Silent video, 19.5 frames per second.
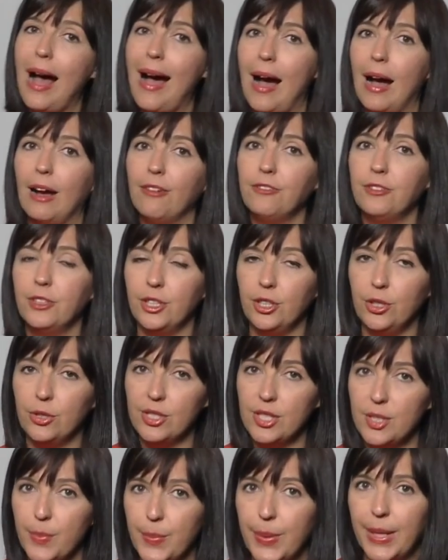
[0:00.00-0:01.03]
after your
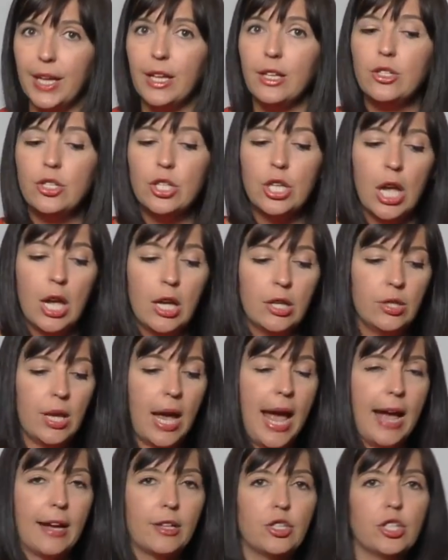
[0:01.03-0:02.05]
speech
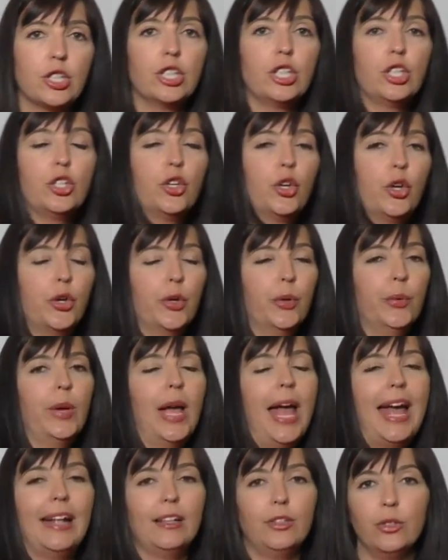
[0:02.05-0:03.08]
to actually go
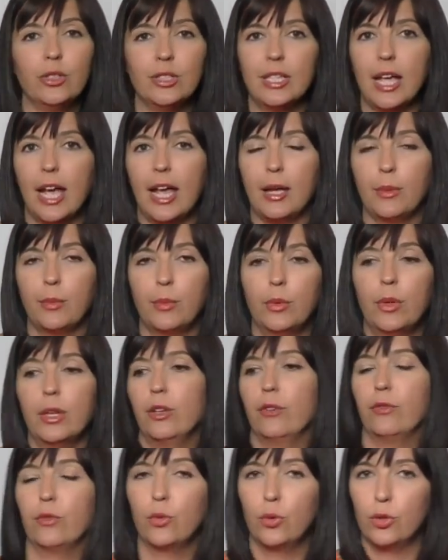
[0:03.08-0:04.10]
at your table
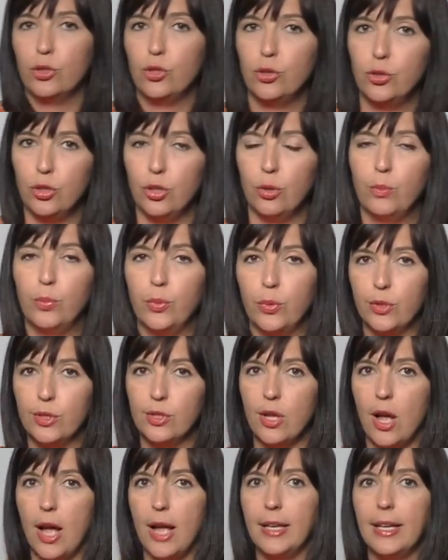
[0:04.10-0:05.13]
and of course do your book
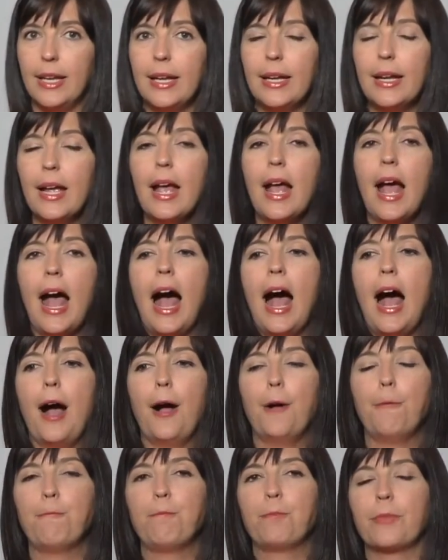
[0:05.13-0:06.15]
signing.
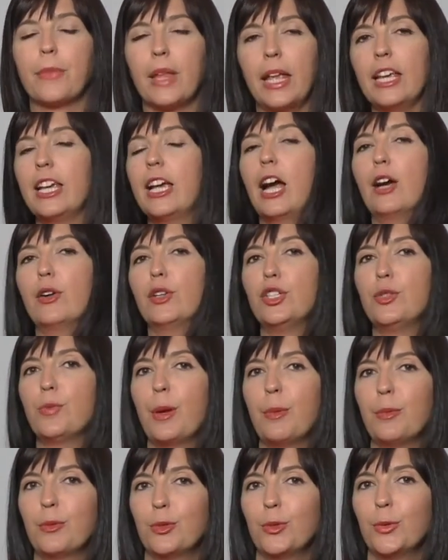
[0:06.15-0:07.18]
Encourage
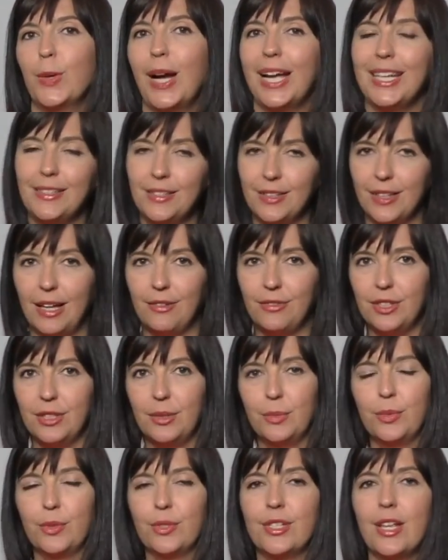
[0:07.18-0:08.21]
people to wait till after
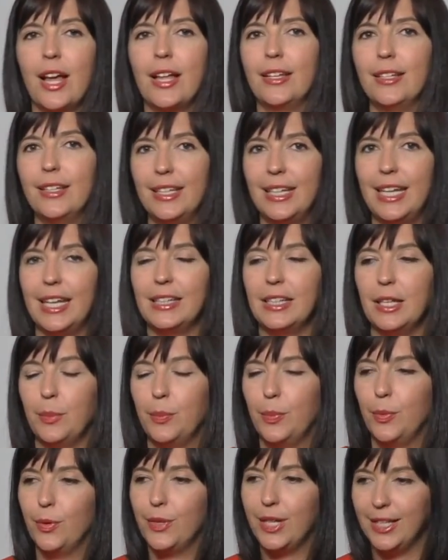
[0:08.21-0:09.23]
the book signing to get their
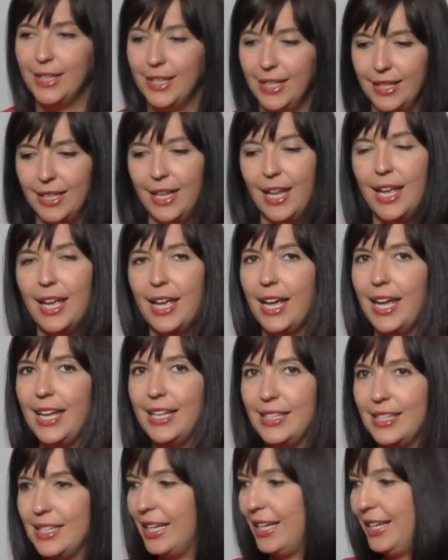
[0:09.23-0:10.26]
book, and then
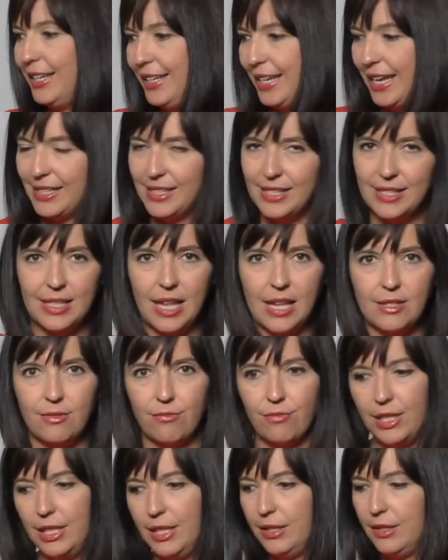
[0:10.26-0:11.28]
it gets
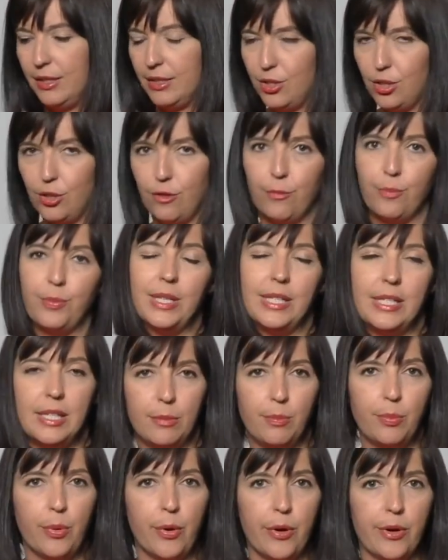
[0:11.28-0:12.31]
that really sort of
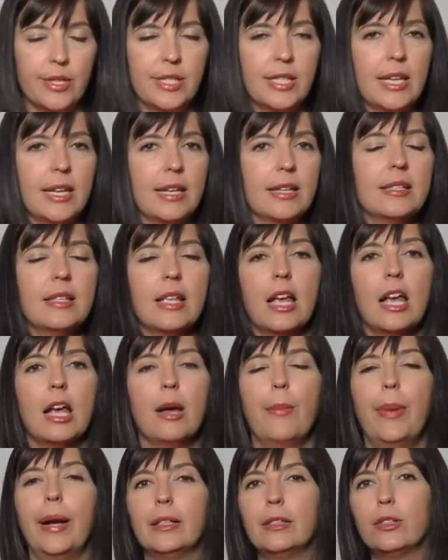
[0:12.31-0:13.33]
busy process.
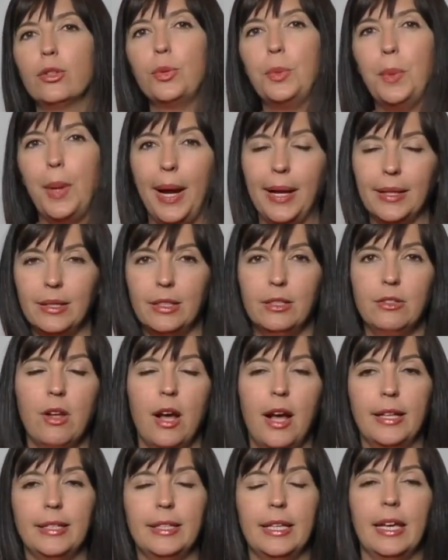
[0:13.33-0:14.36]
But throughout the
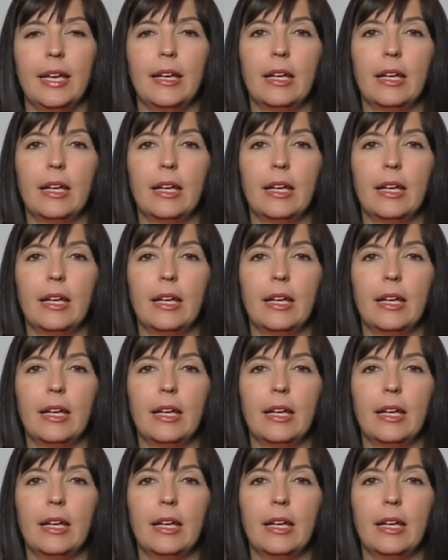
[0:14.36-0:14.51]
night,